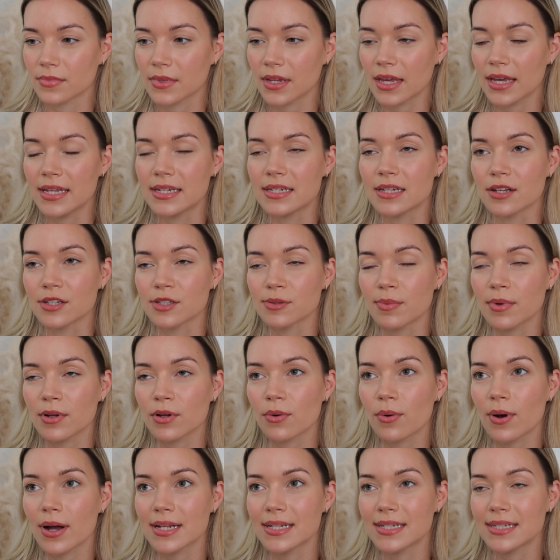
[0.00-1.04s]
it does smell
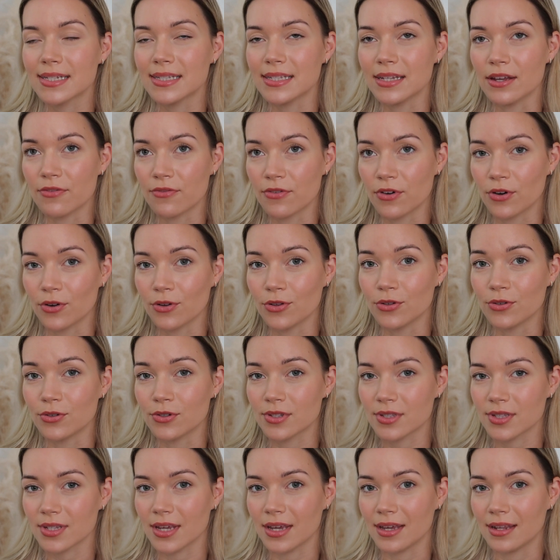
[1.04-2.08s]
quite different on your
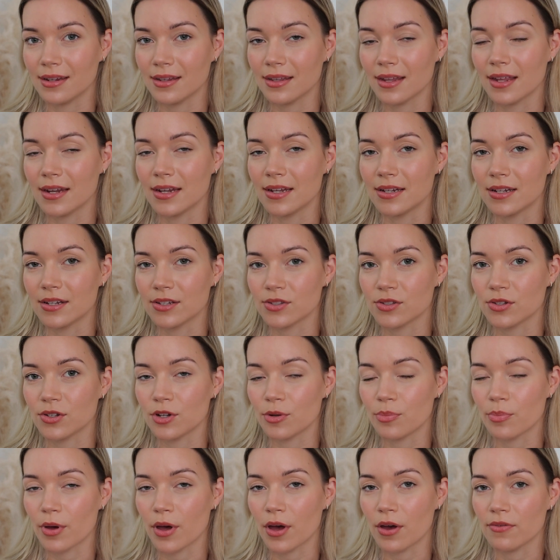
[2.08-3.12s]
skin than it does to the
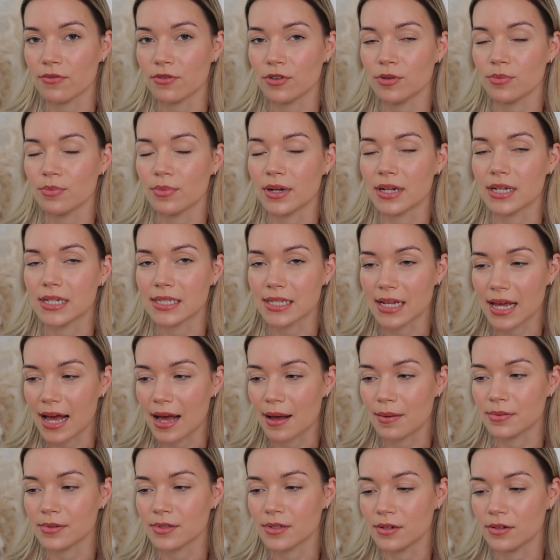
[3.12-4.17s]
perfume, but it's
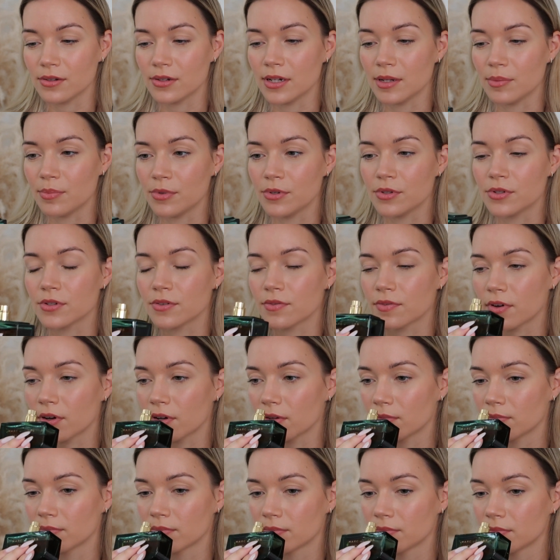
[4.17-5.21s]
absolutely beautiful.
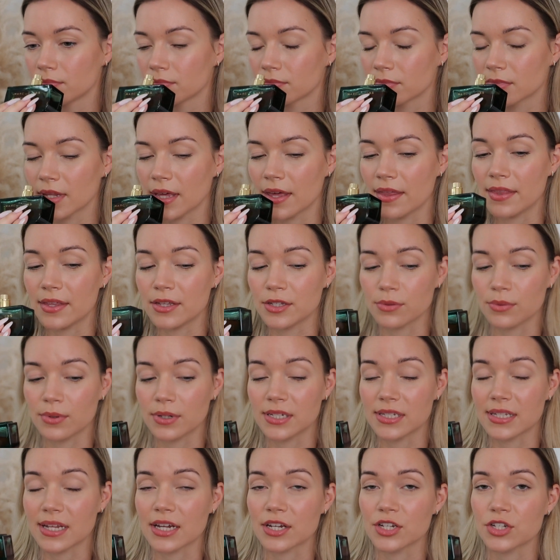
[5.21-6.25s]
And this one is
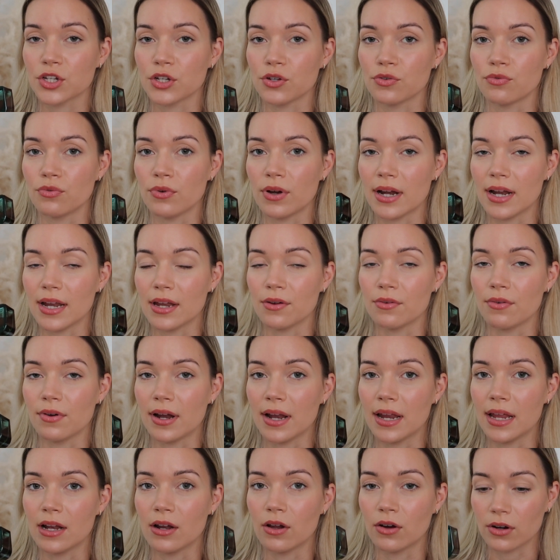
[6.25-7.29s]
actually really,
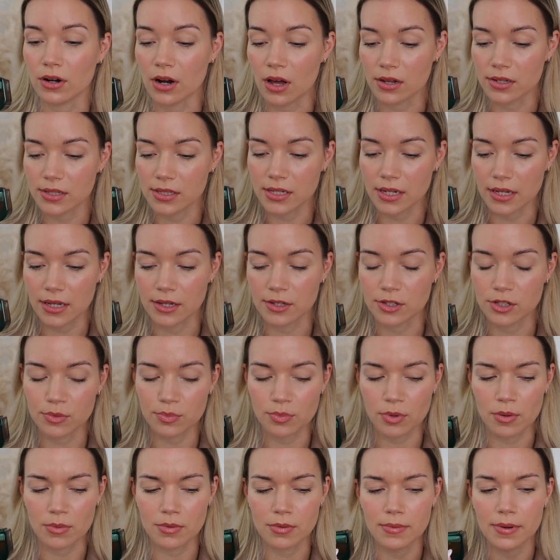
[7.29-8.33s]
really long lasting. It's
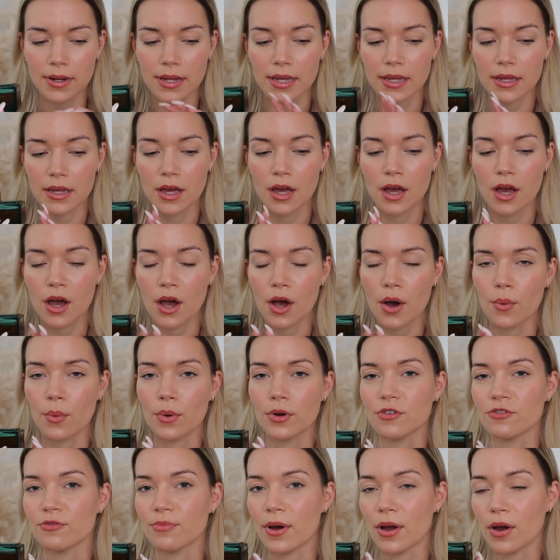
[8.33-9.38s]
probably one
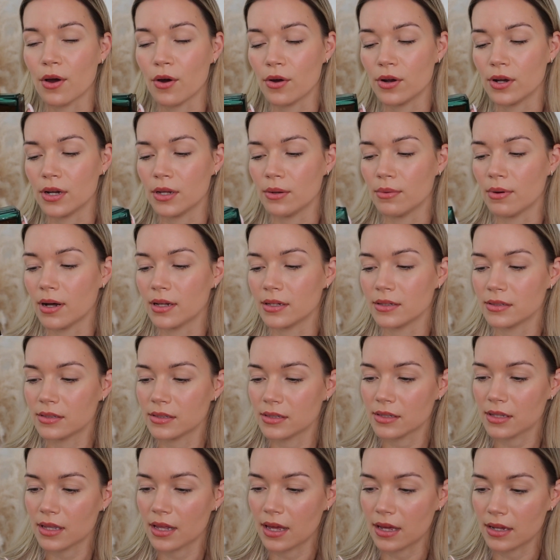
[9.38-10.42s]
of my only ones
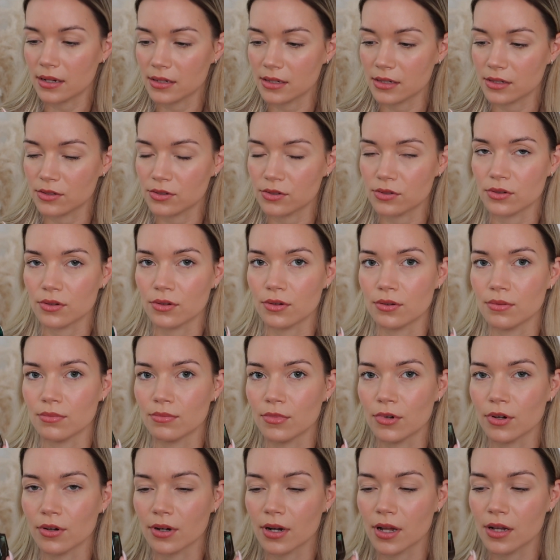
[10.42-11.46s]
that is so
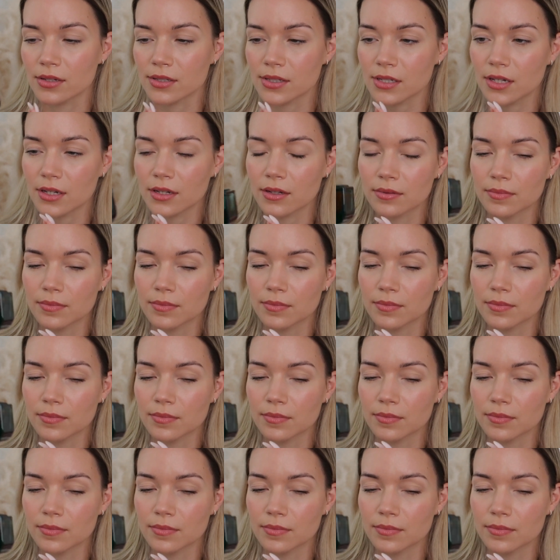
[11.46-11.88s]
long lasting.